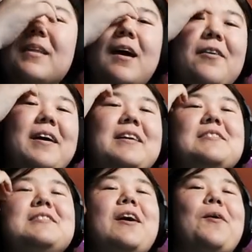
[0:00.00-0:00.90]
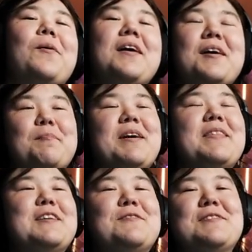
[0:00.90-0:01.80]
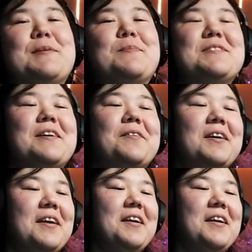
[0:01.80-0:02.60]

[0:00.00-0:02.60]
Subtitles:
All right, so my thoughts for this episode.